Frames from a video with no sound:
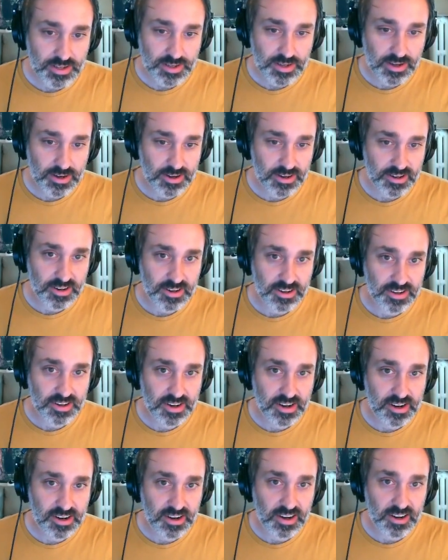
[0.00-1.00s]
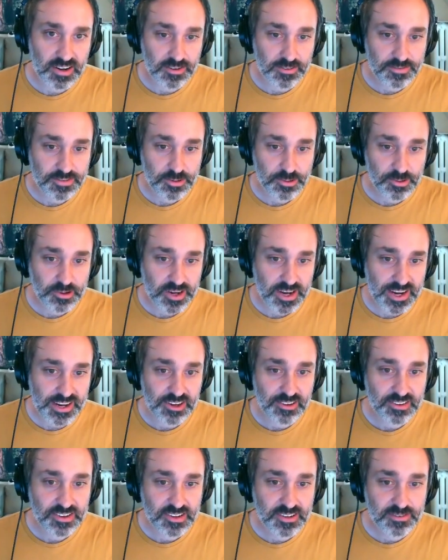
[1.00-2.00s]
our viewer
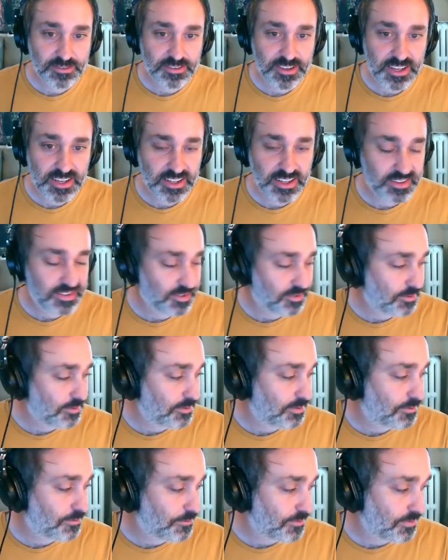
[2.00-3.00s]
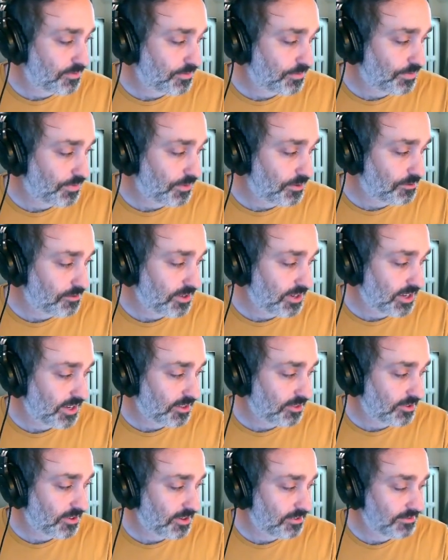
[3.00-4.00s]
handle here, v. So if we take a
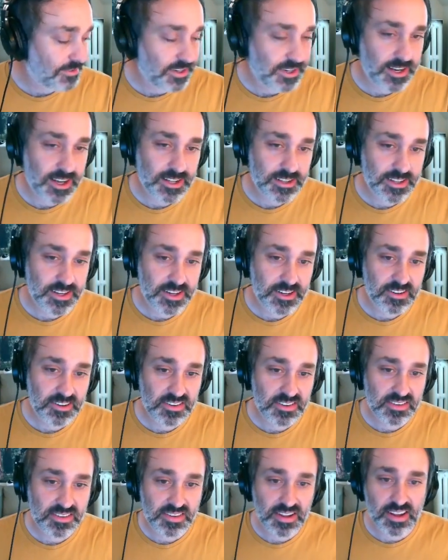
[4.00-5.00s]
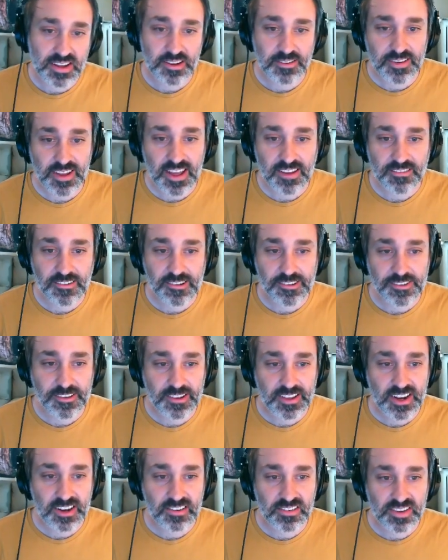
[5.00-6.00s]
look at v.layers, we have all the
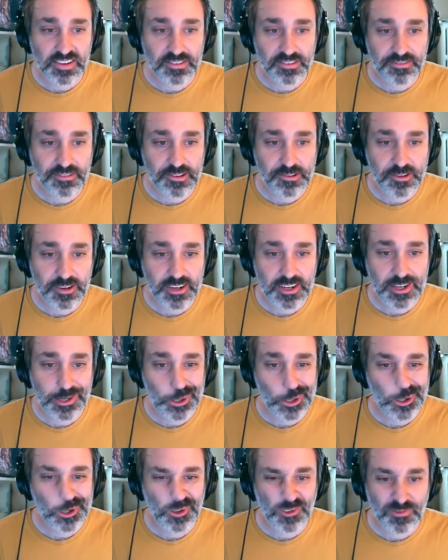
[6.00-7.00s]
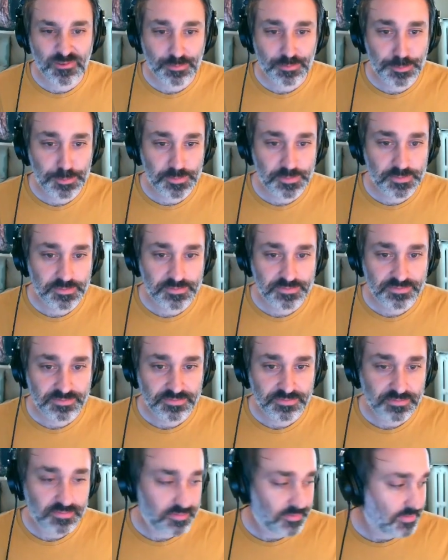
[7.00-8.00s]
layers that we've loaded in here.
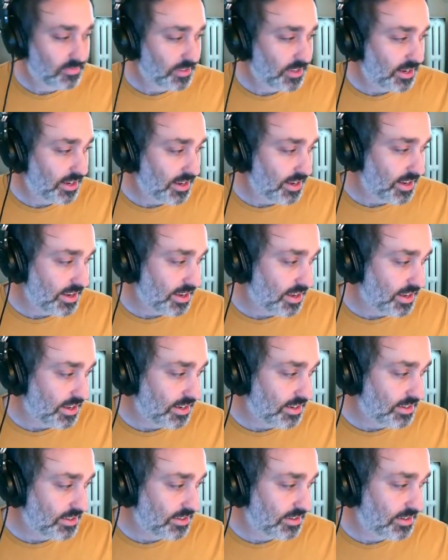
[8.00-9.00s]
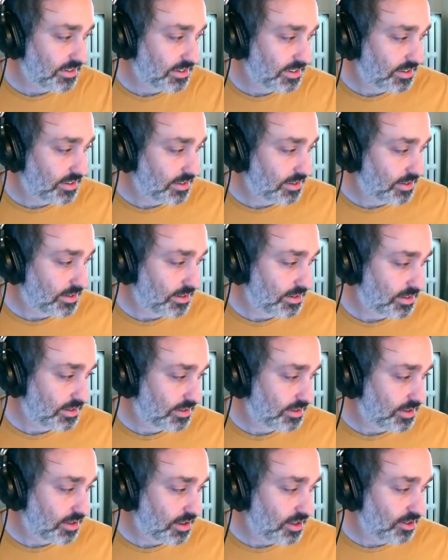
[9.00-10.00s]
And
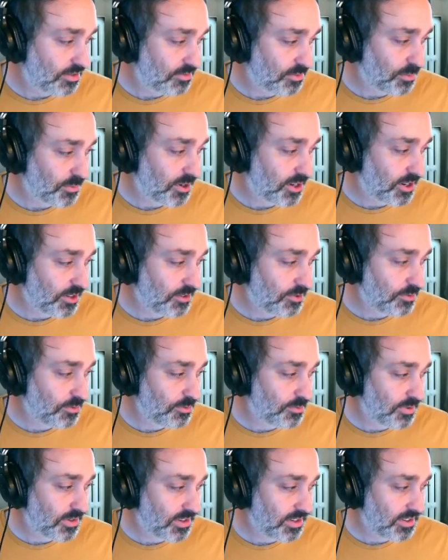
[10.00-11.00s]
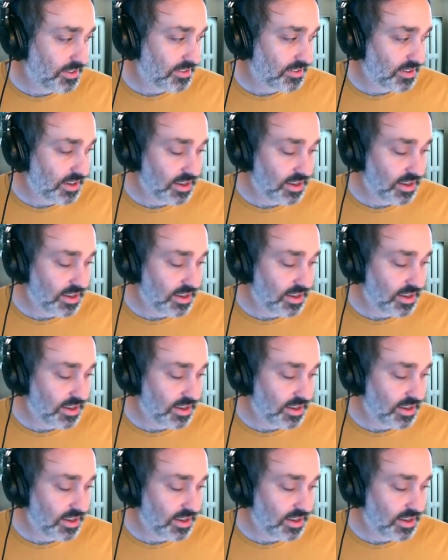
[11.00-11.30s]
what we're going to do is